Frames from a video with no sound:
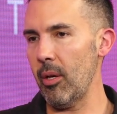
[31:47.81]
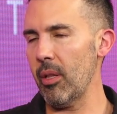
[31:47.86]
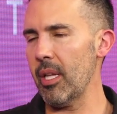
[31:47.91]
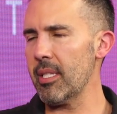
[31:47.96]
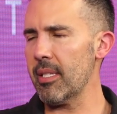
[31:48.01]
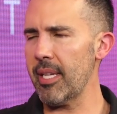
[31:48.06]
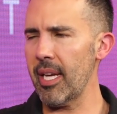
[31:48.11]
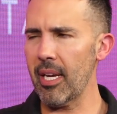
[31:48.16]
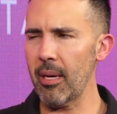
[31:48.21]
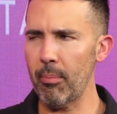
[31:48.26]

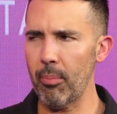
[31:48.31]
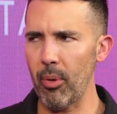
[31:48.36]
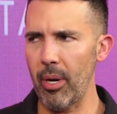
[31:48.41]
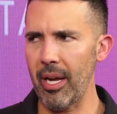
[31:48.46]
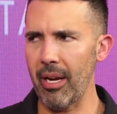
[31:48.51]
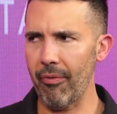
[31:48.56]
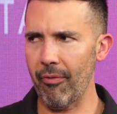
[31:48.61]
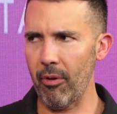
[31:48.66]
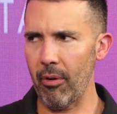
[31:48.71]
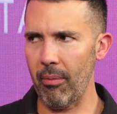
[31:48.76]
let's take a
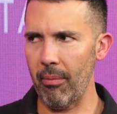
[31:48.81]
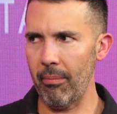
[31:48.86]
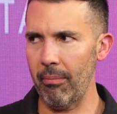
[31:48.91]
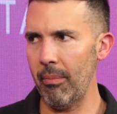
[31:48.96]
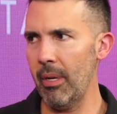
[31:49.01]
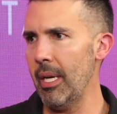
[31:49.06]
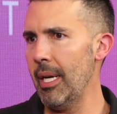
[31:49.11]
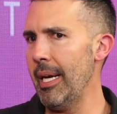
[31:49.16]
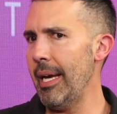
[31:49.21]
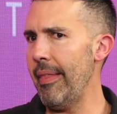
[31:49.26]
break
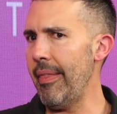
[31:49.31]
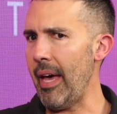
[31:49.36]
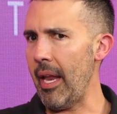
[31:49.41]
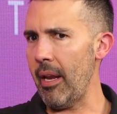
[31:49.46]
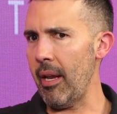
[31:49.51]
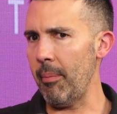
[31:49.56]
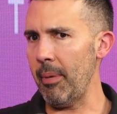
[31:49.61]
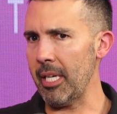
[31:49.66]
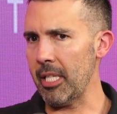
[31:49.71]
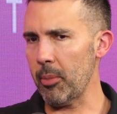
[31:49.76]
from
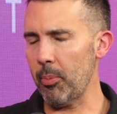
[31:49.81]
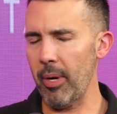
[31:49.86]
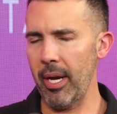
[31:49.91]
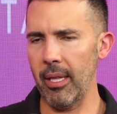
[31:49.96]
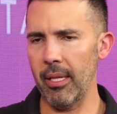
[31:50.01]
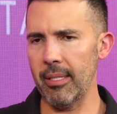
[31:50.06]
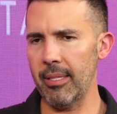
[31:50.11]
that numbing spray.